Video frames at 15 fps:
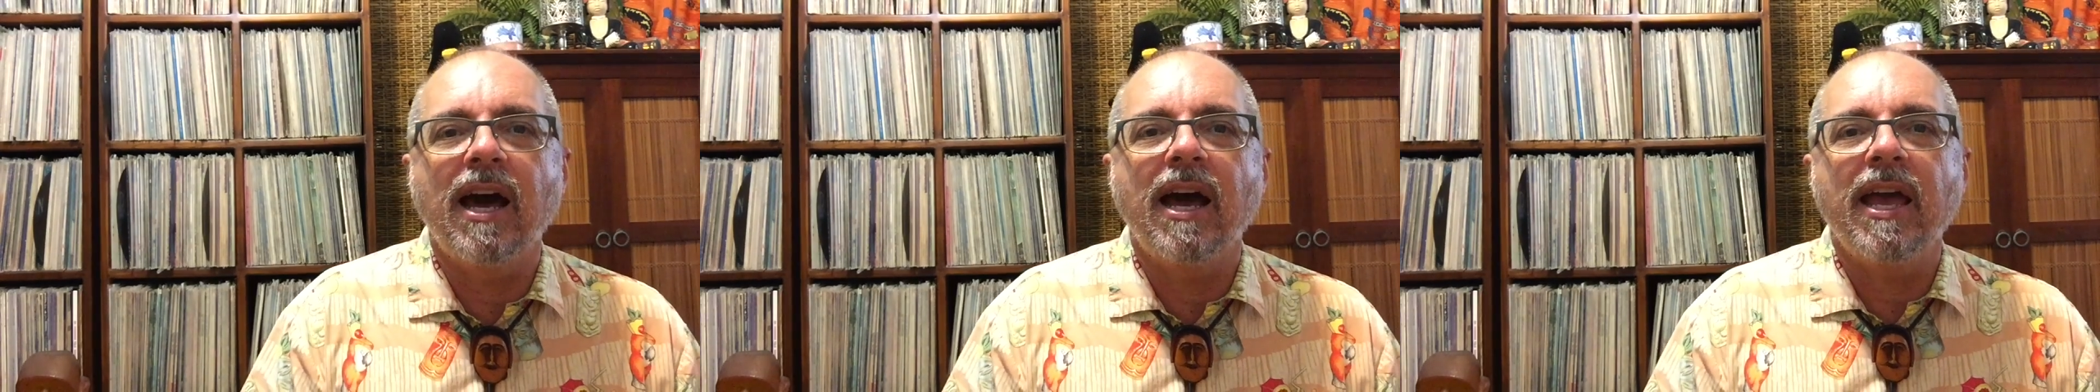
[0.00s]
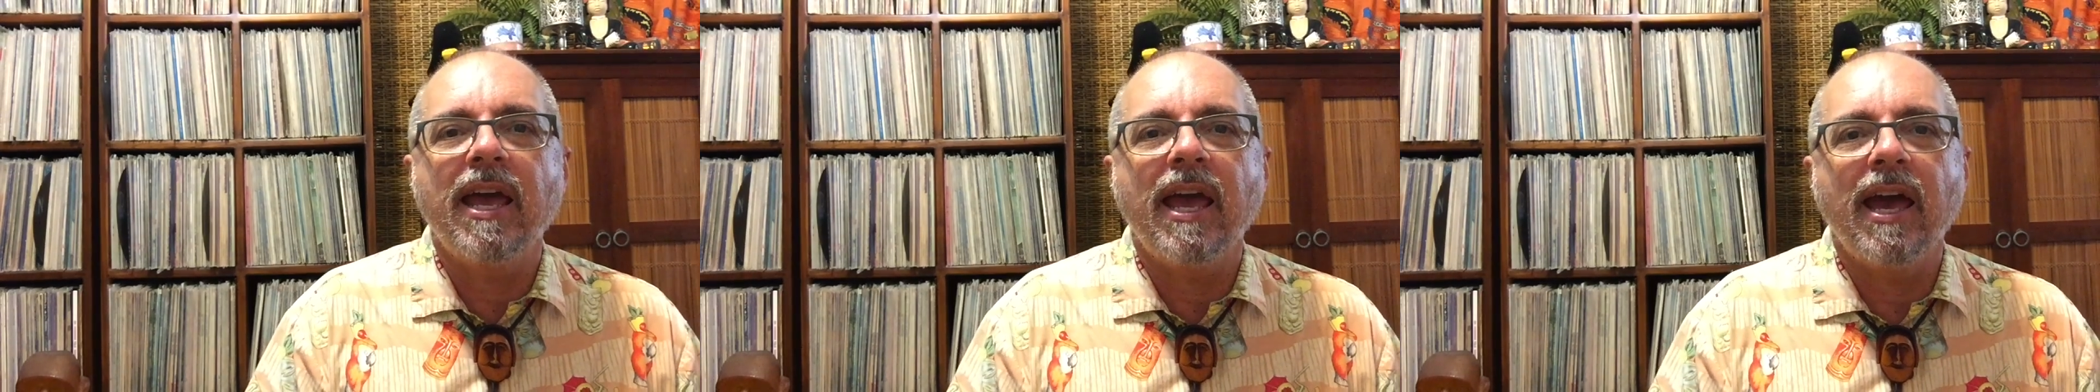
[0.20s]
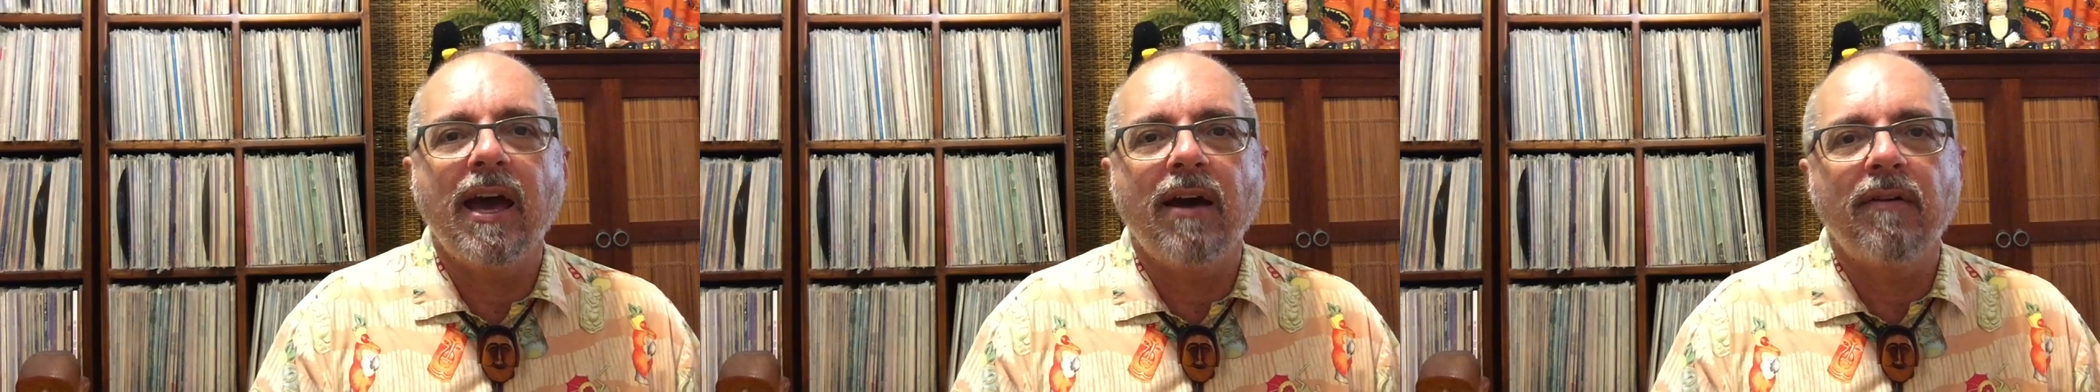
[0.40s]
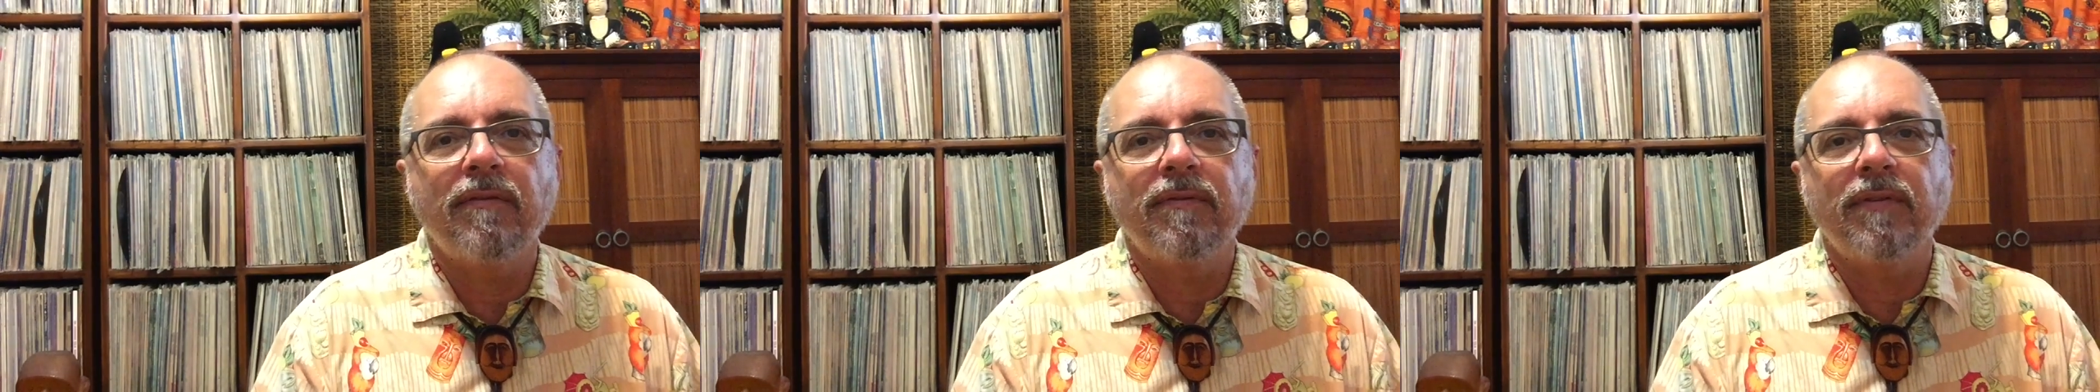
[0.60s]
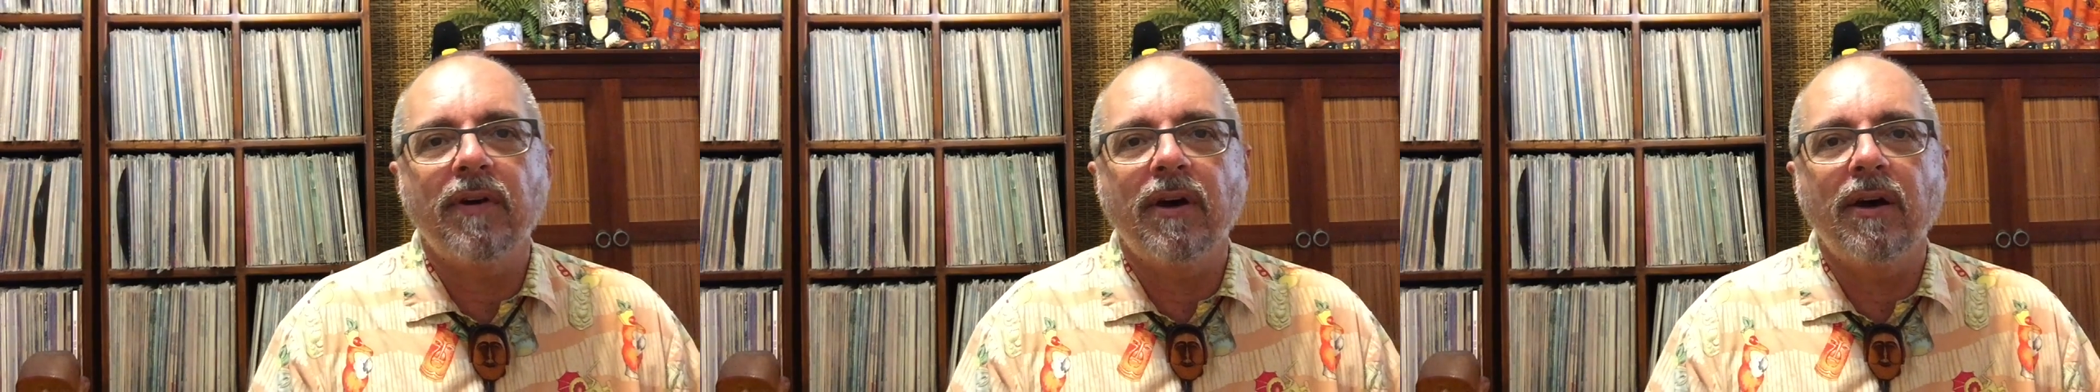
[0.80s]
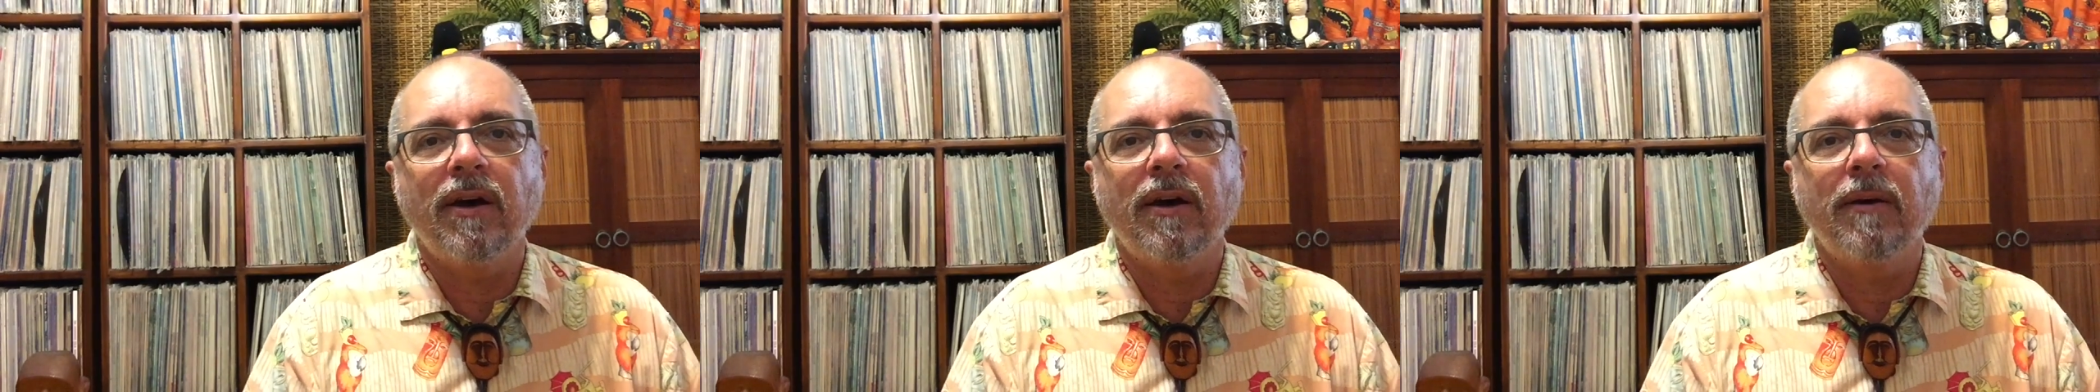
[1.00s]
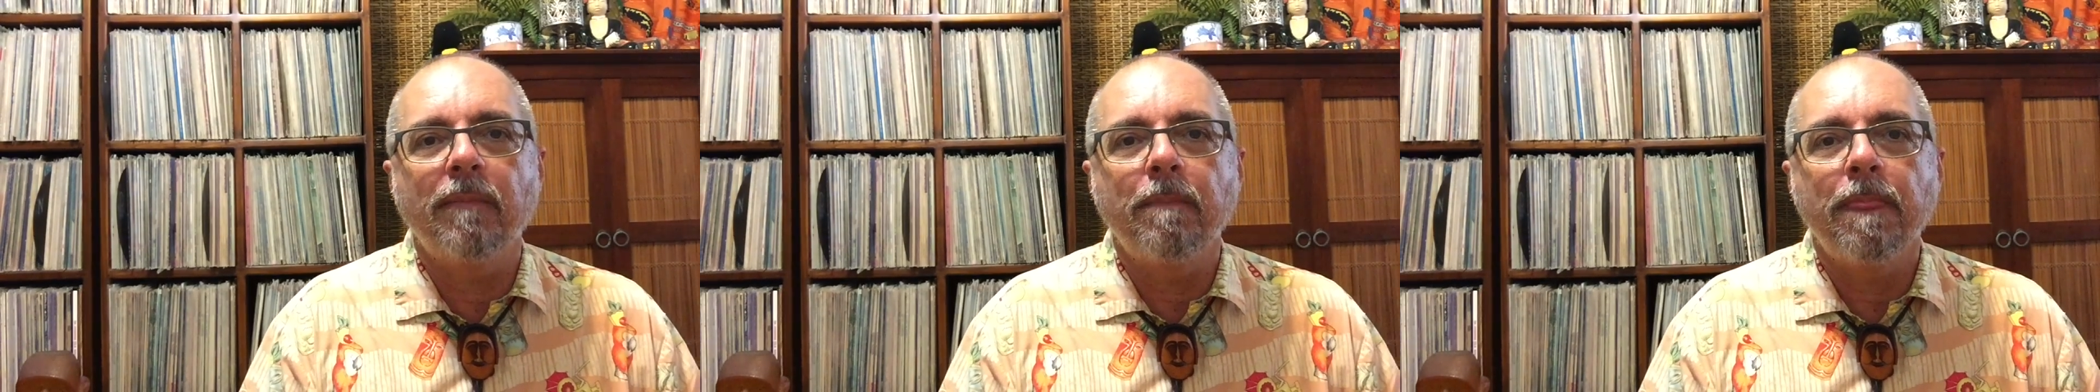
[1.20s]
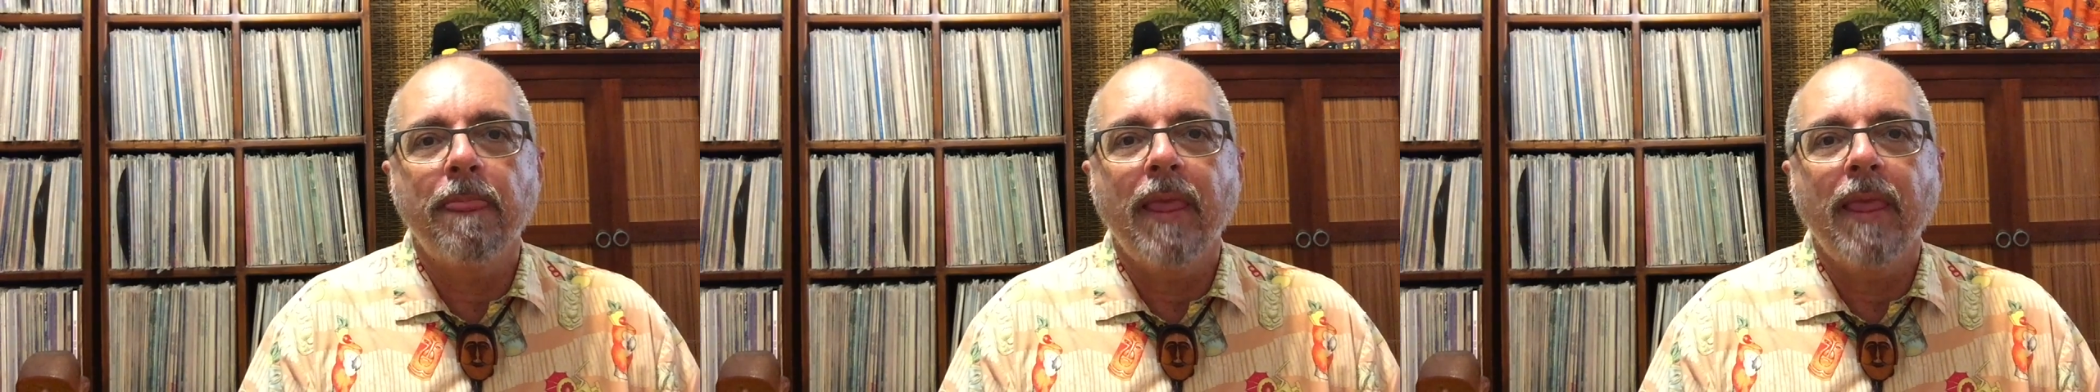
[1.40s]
I have uh,